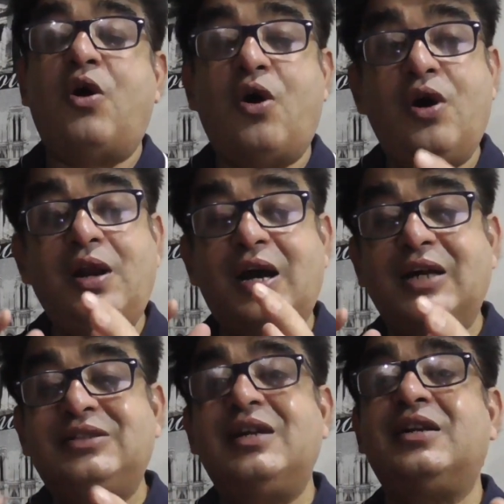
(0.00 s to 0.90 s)
all
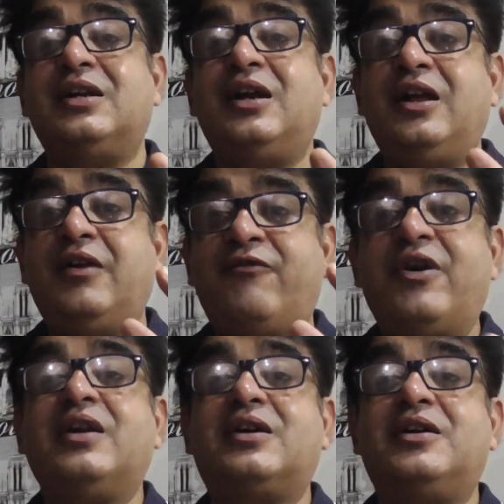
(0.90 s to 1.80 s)
other
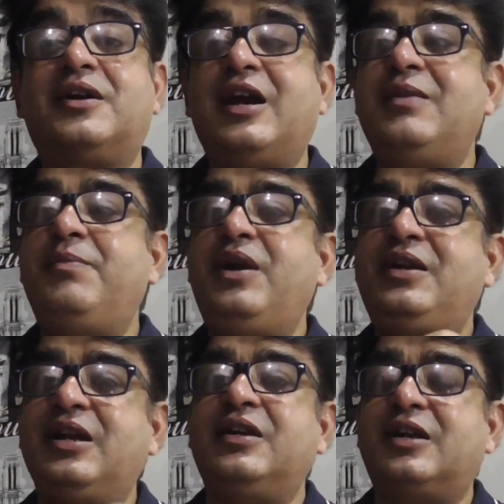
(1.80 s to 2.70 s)
work can be
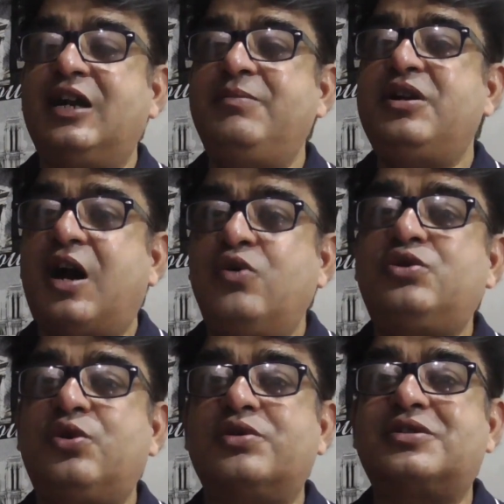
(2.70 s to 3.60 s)
done, can be
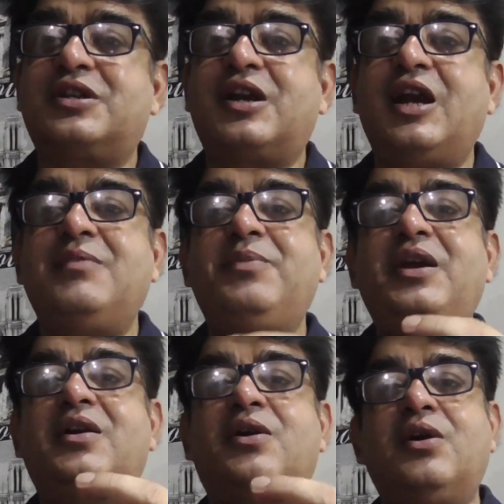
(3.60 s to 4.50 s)
outsourced, can
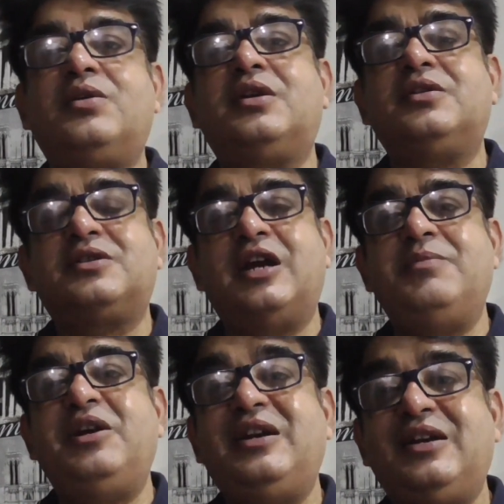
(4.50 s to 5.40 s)
be
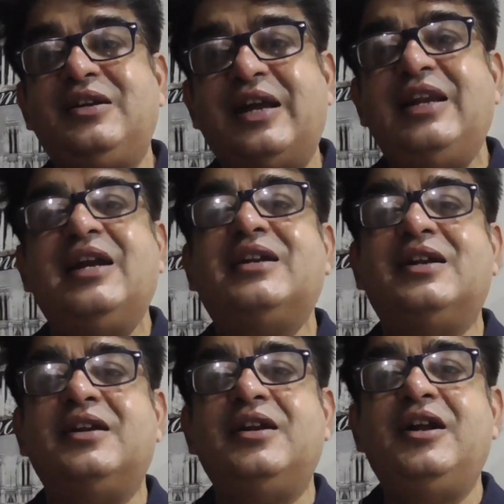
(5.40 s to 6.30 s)

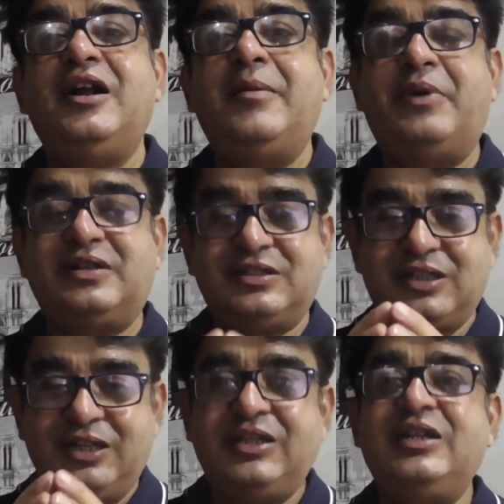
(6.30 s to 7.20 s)
delegated. But
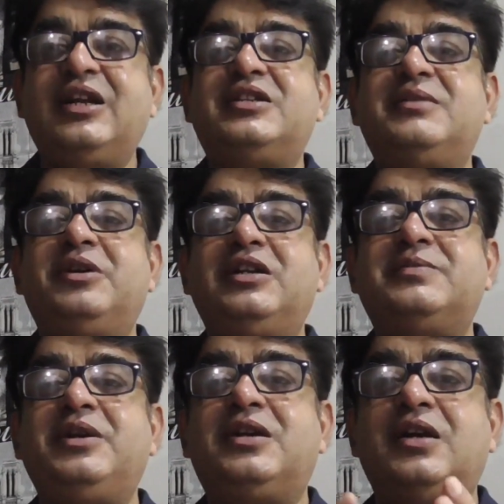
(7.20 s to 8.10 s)
this integration
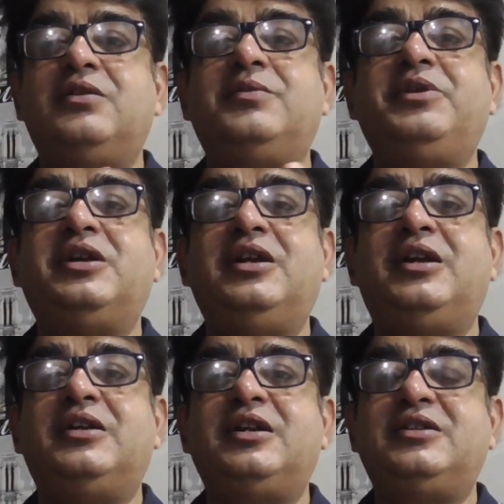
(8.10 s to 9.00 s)
management cannot be
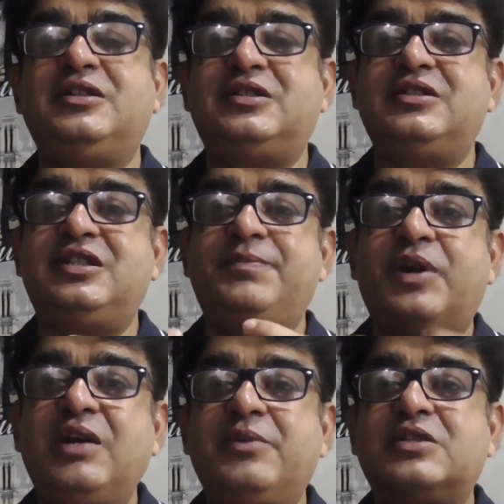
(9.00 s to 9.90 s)
delegated. This is the
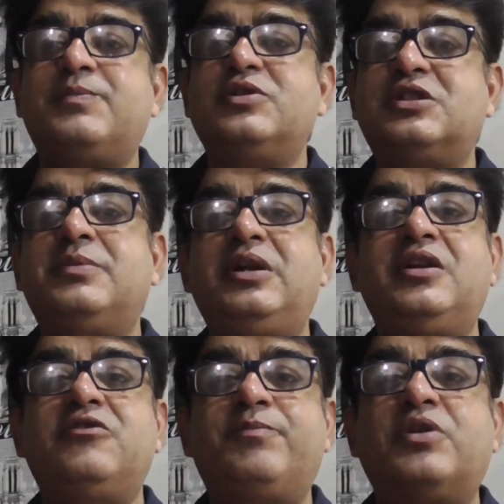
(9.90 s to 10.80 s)
prime
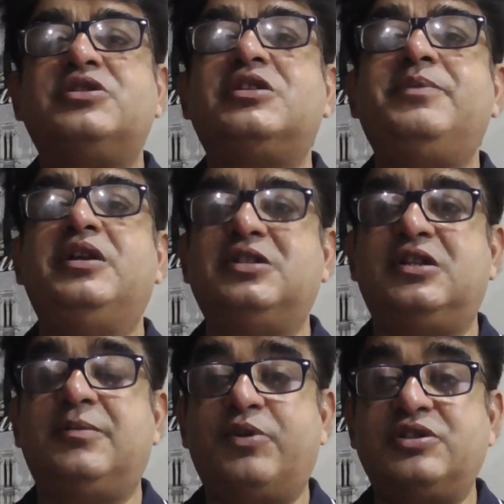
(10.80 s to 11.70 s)
responsibility of project manager,
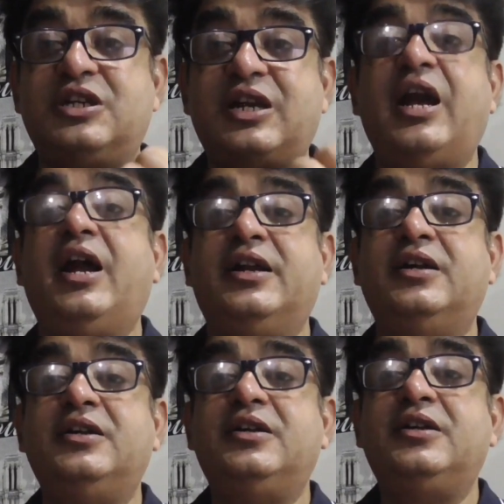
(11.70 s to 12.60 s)
the project head.